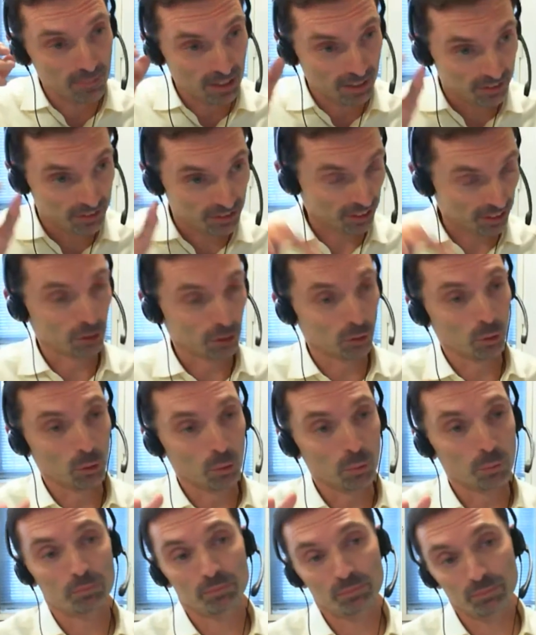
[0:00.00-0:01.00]

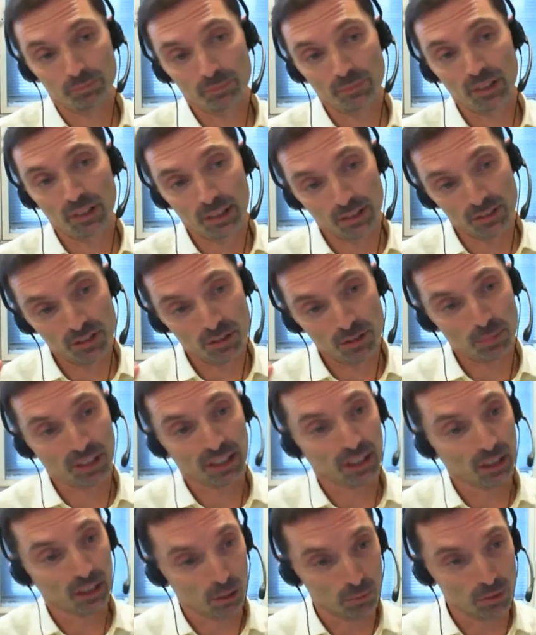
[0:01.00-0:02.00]
single
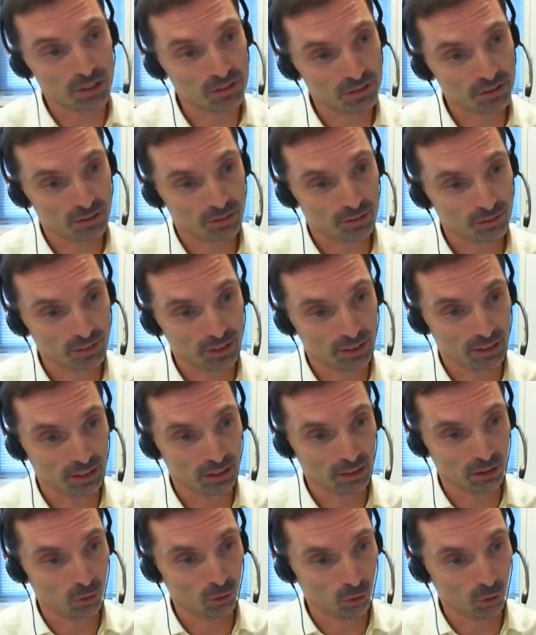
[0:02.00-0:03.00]
tipping element
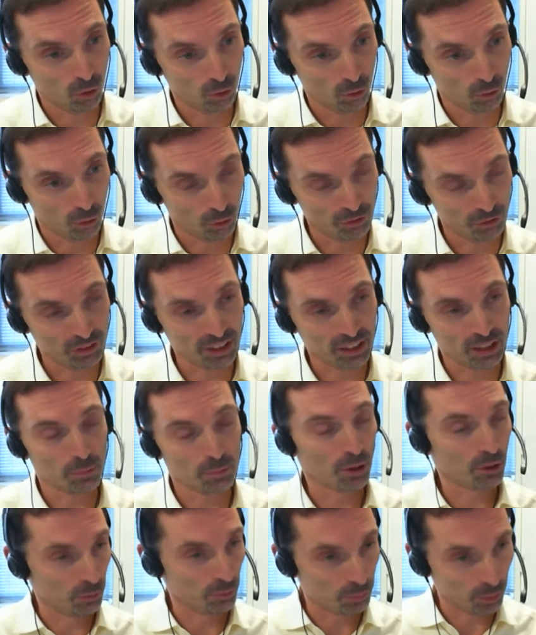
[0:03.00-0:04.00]
or think
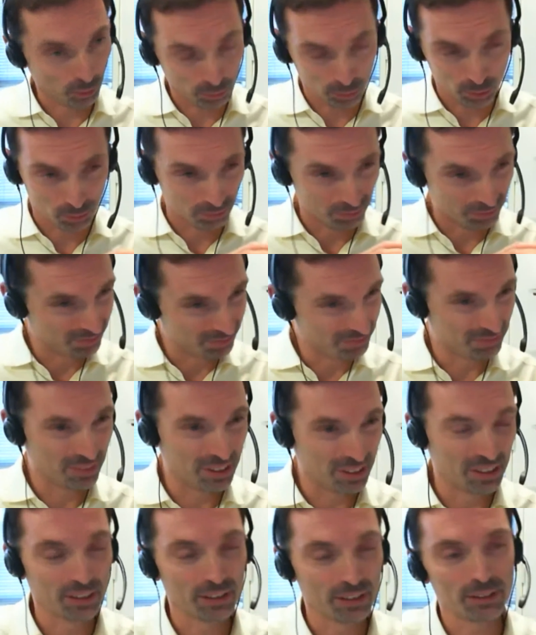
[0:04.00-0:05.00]
about the problem
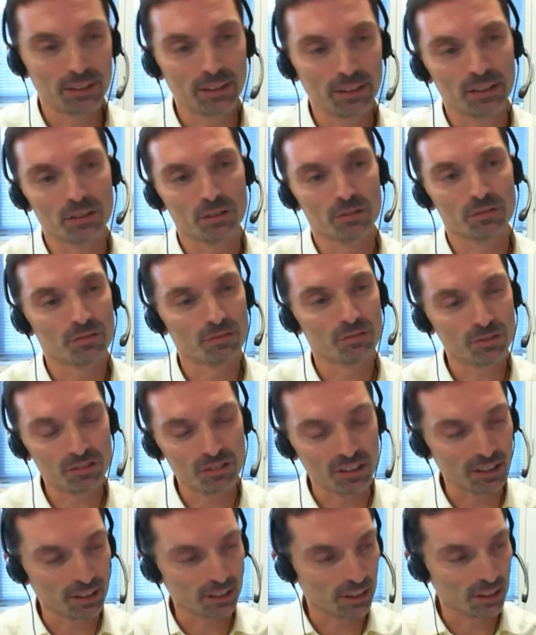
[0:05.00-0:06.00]
in a kind of
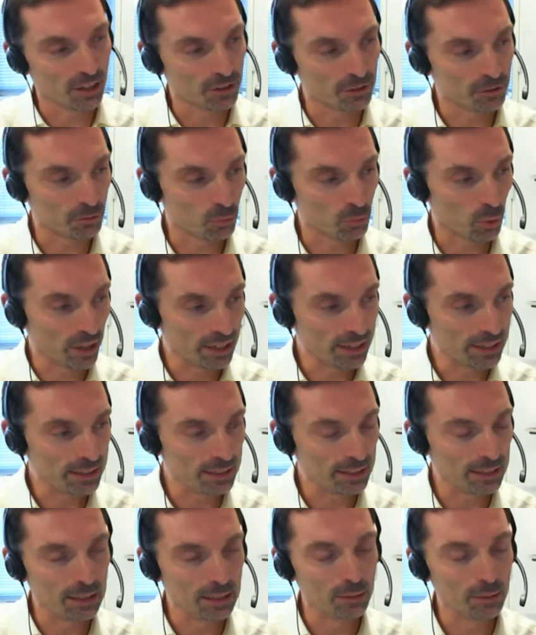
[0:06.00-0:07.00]
stylized way.
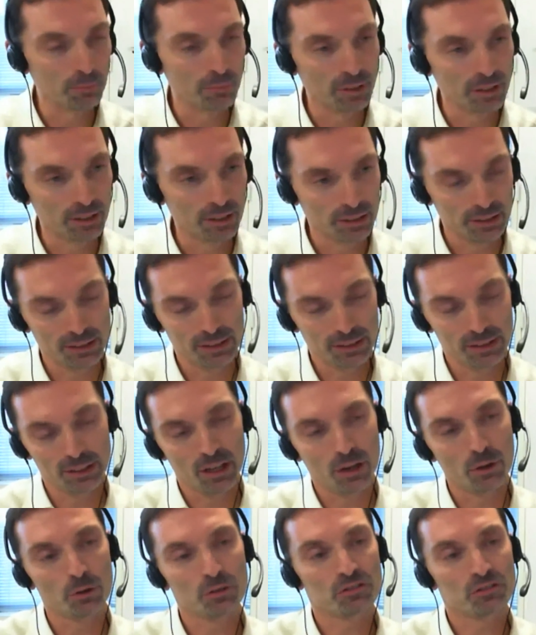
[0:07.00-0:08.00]
In
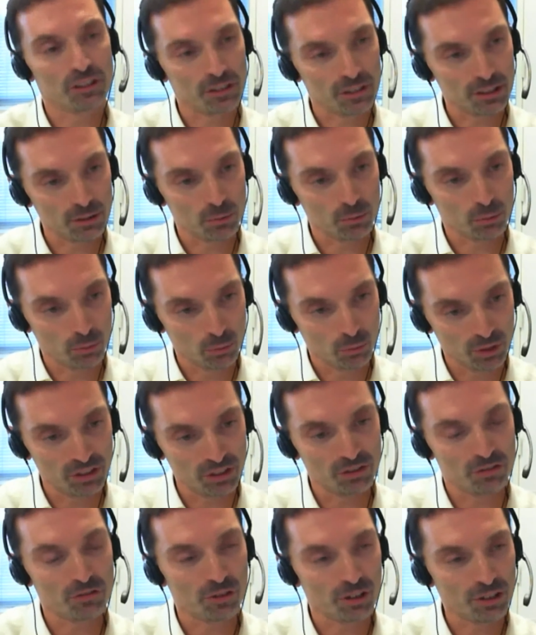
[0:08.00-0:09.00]
our study, we
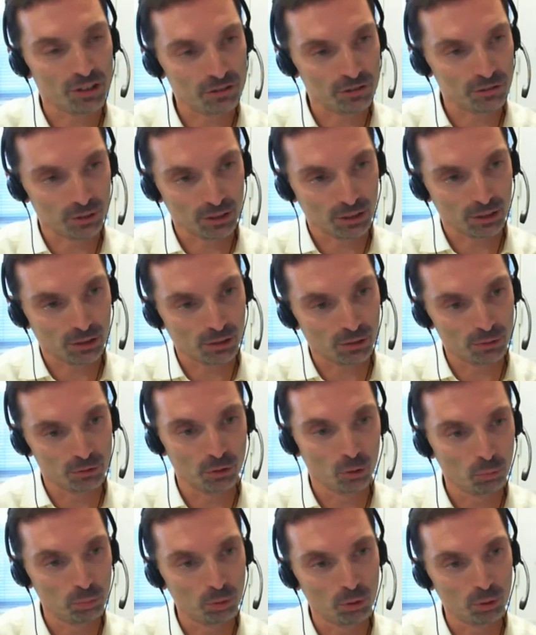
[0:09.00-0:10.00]
did try to include
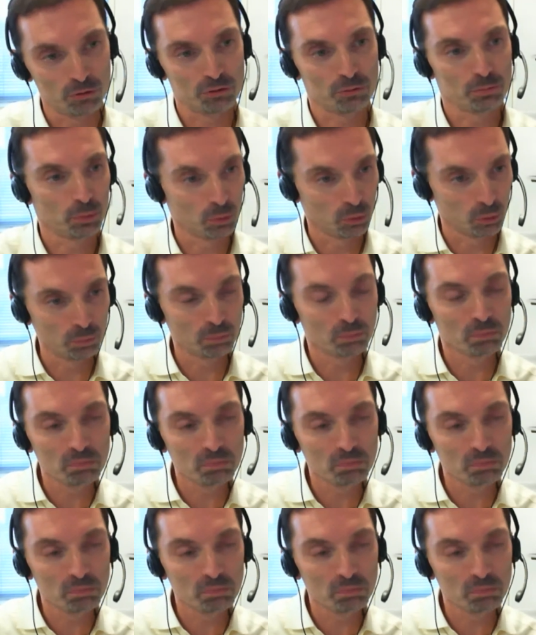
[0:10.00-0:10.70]
all possible